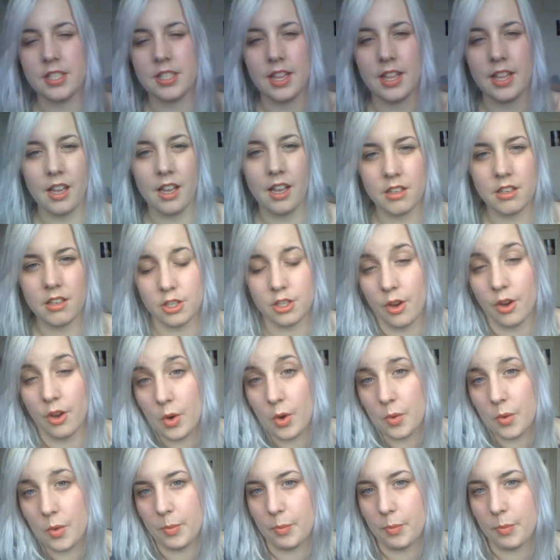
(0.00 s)
they're going to
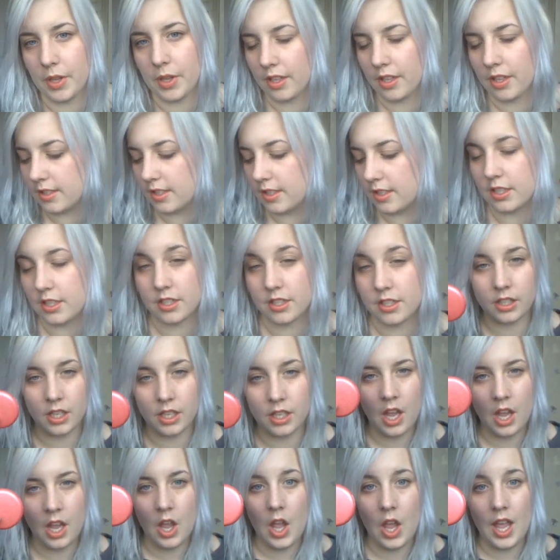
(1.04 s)
show up because
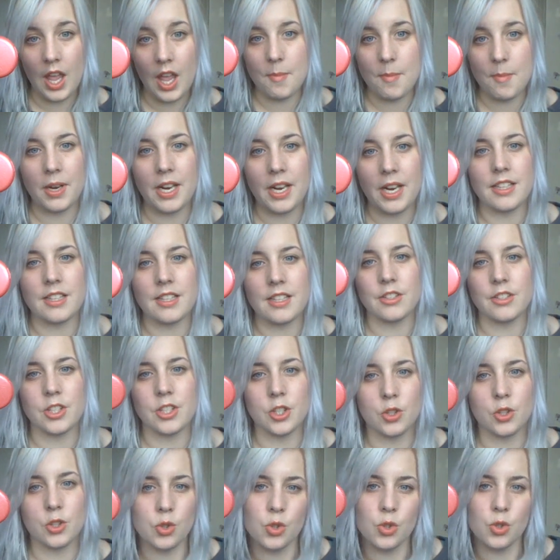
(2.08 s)
it blends
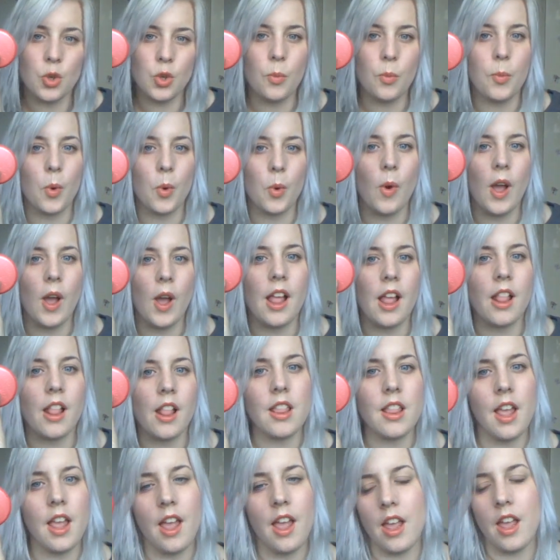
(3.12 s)
super
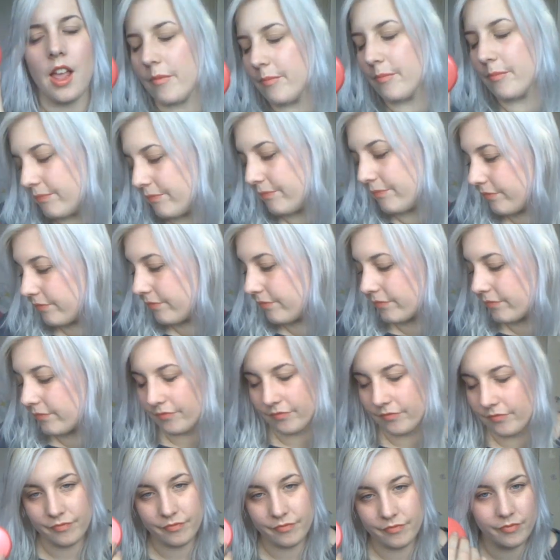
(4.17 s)
well and
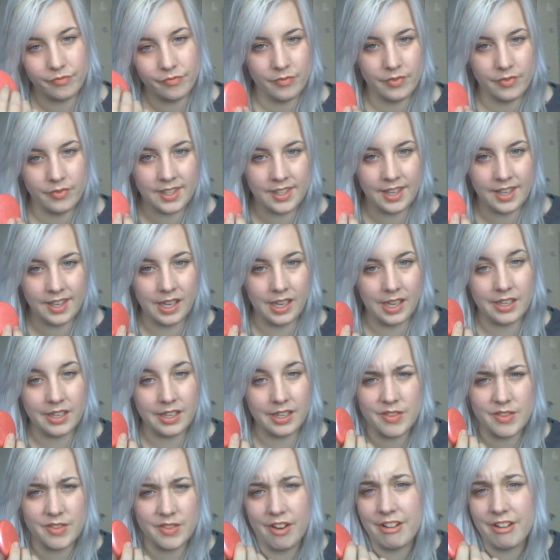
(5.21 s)

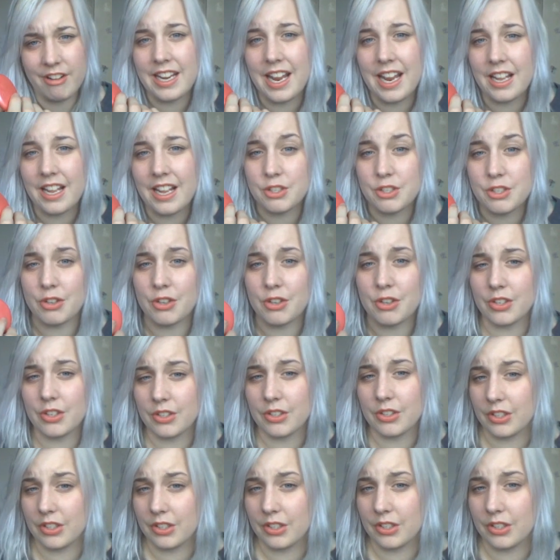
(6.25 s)
gives a very natural good
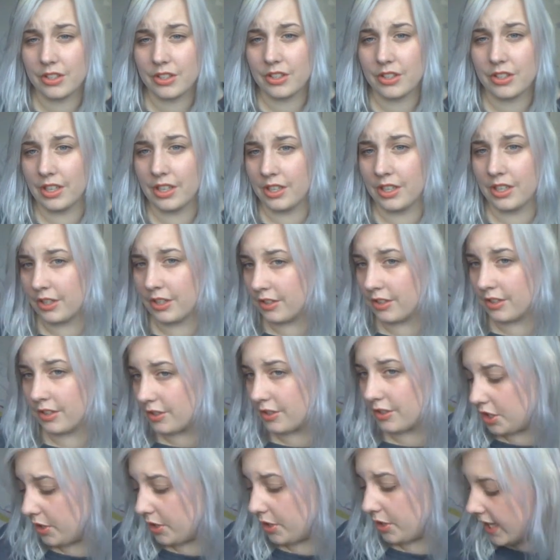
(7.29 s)
look
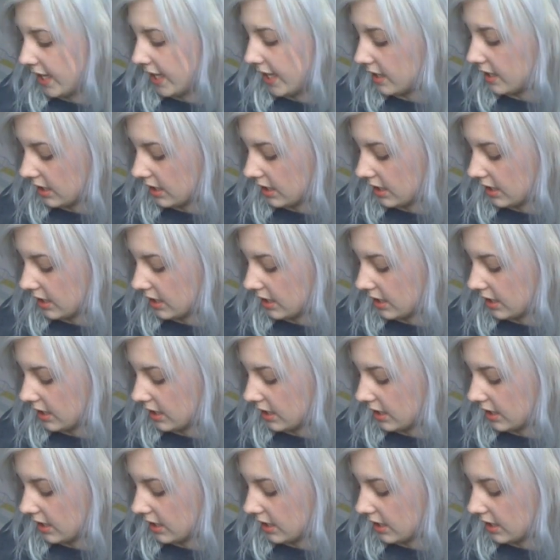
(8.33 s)
to it.